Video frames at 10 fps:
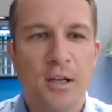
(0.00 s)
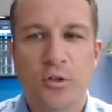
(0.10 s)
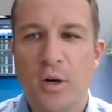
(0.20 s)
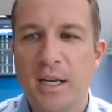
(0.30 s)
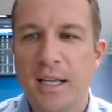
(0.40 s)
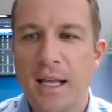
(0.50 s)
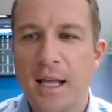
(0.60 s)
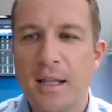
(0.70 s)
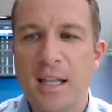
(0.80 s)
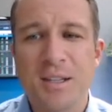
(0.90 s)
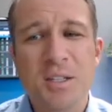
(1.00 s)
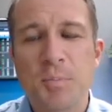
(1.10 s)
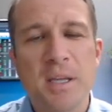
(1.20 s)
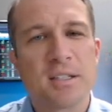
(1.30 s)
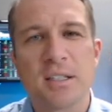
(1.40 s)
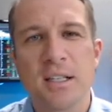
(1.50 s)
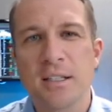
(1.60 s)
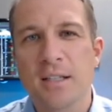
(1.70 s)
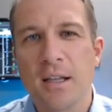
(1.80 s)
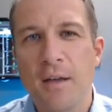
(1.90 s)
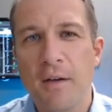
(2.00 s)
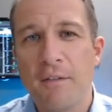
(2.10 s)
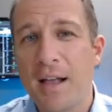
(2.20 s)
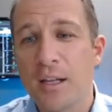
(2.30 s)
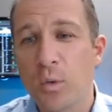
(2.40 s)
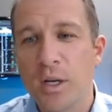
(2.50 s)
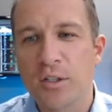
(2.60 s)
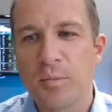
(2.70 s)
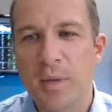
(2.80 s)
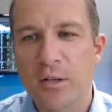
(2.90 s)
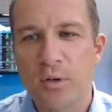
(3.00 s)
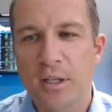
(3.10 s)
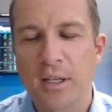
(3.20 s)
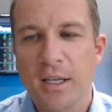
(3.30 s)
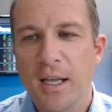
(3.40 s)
trading, and this basically is a valuation metric